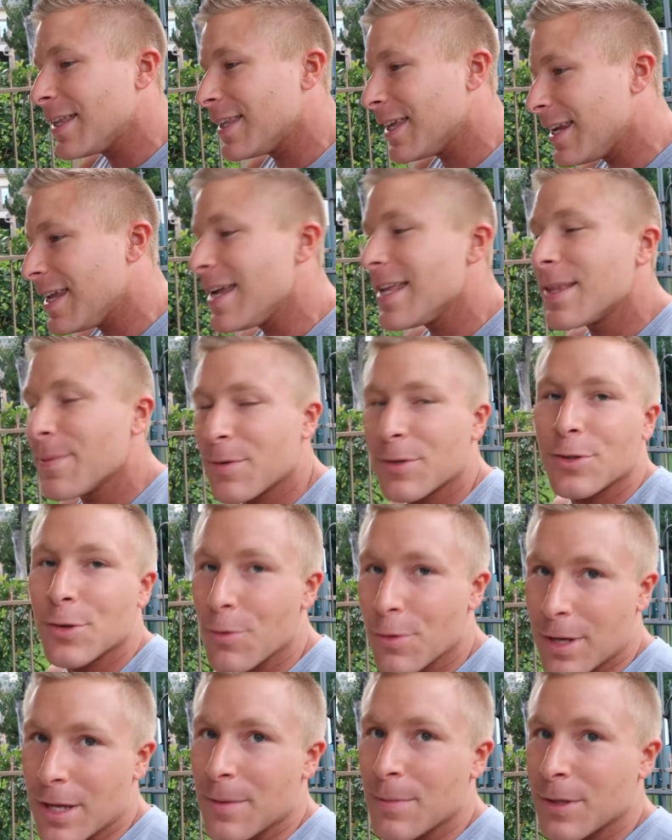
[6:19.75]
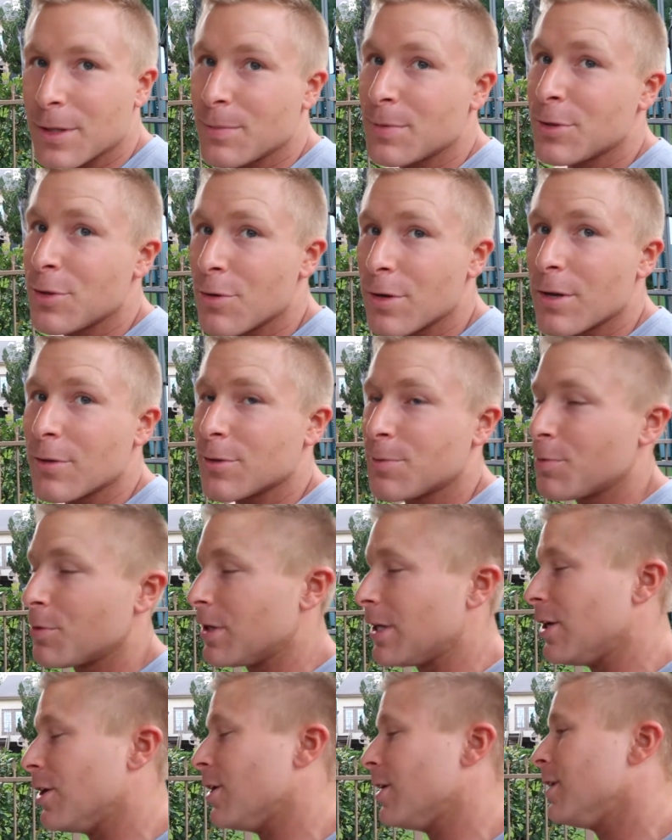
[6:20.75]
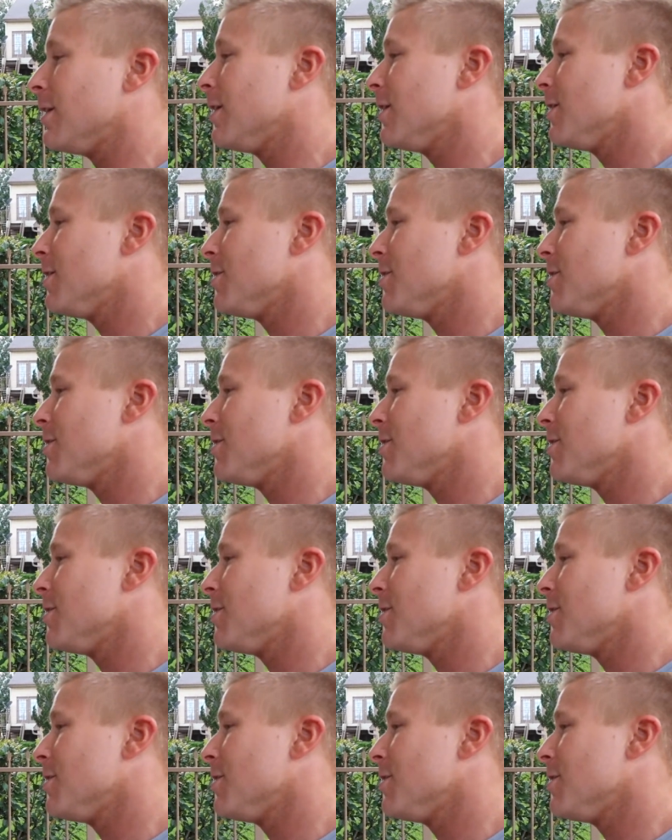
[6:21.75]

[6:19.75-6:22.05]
than to eat the pizookie, but the pizookie was pretty good.